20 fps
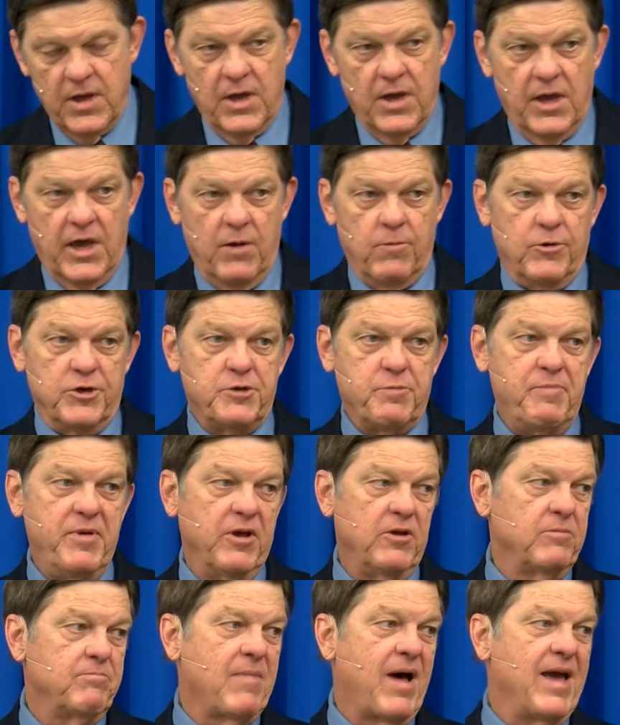It was
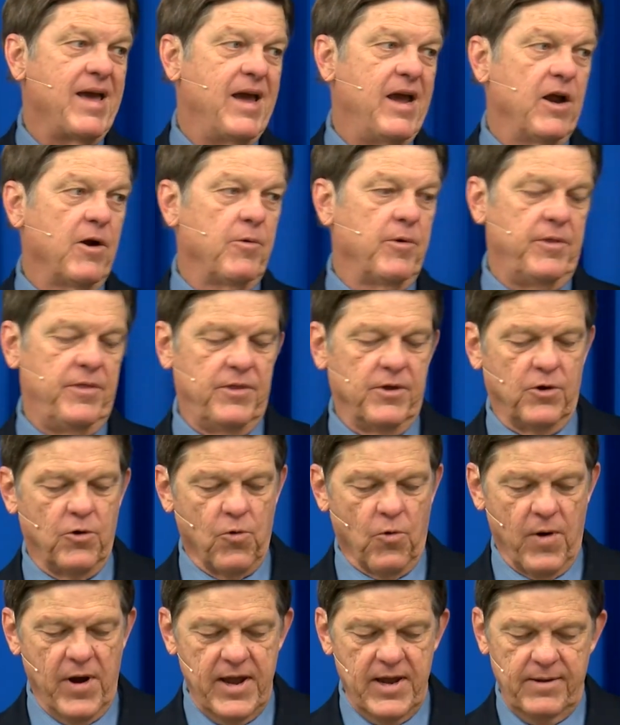built by Herod the
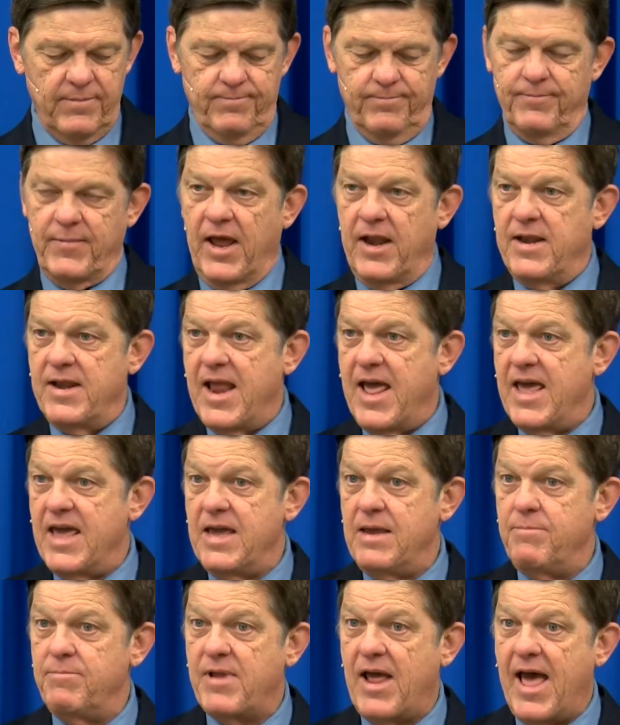Great and
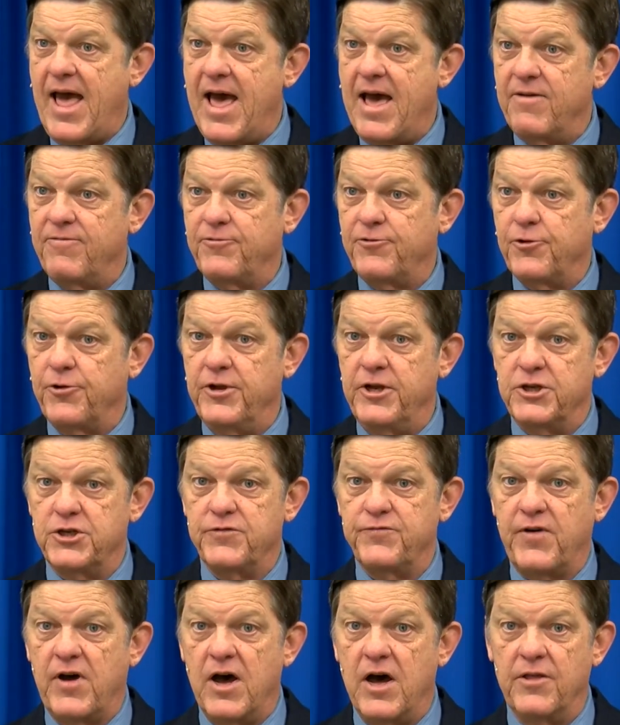named after his
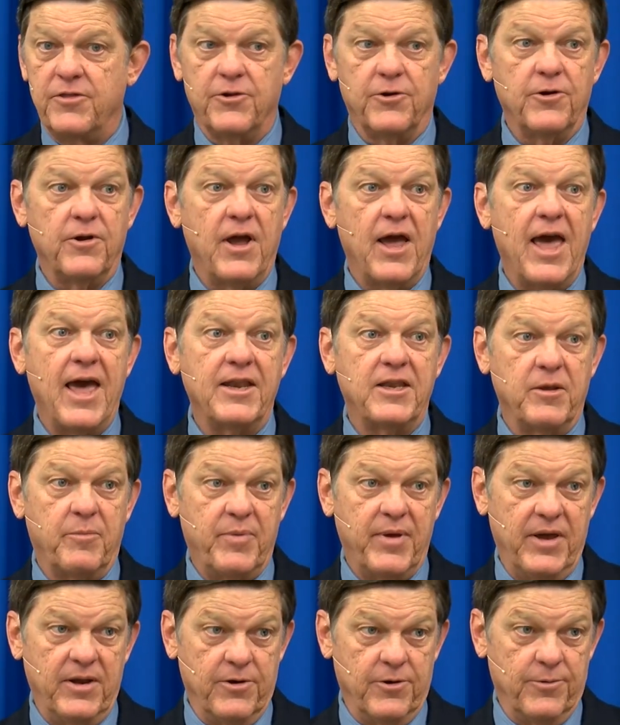father
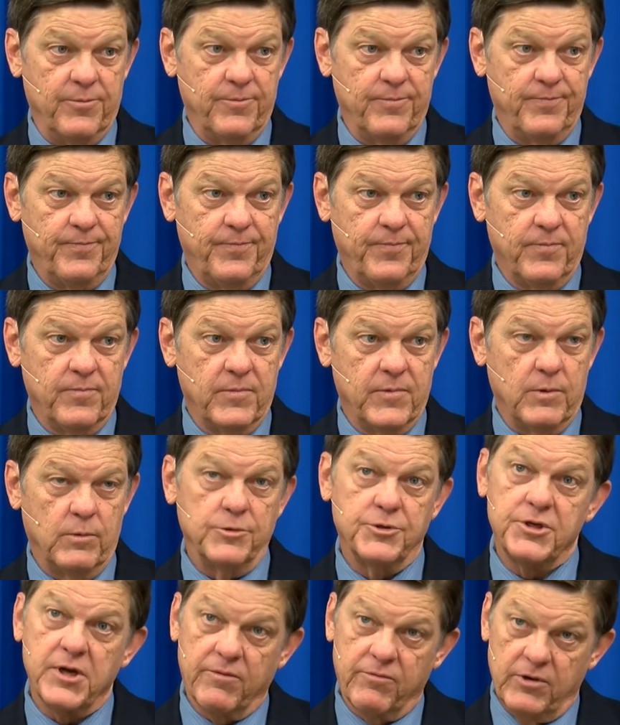Antipater. There were
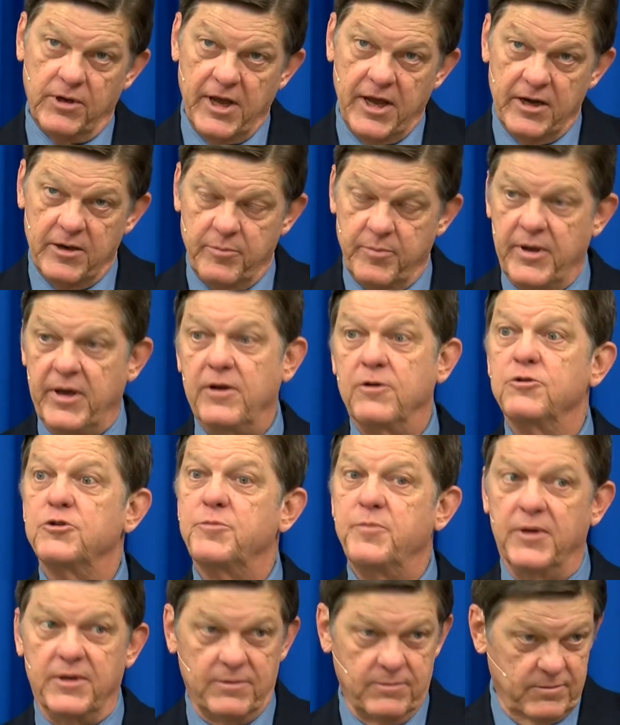several Antipaters,
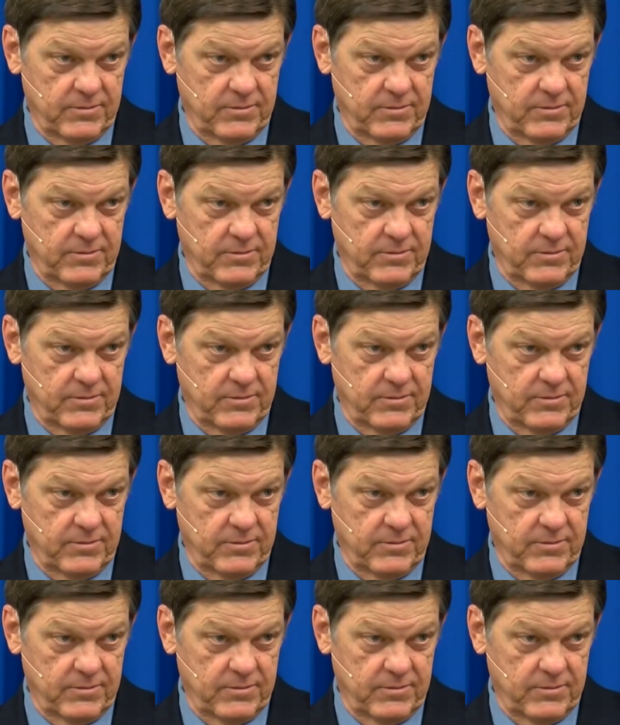but